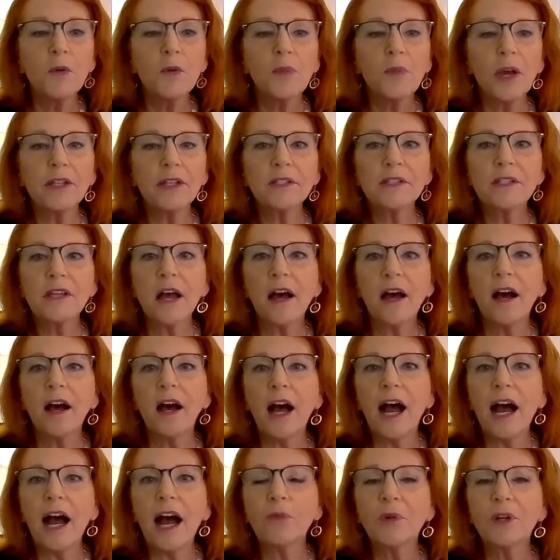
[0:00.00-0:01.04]
But
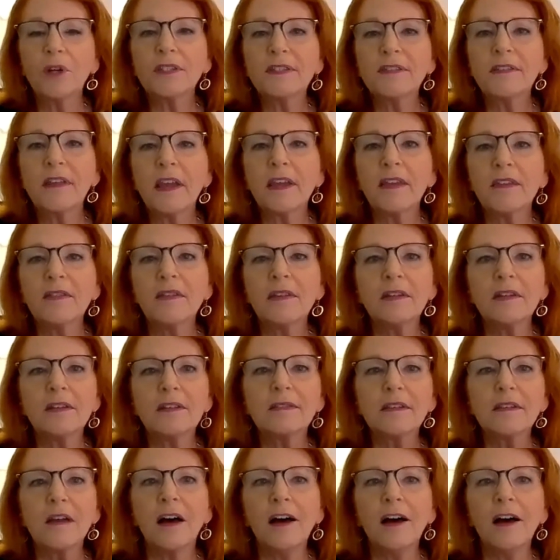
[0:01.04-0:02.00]
I want to say this,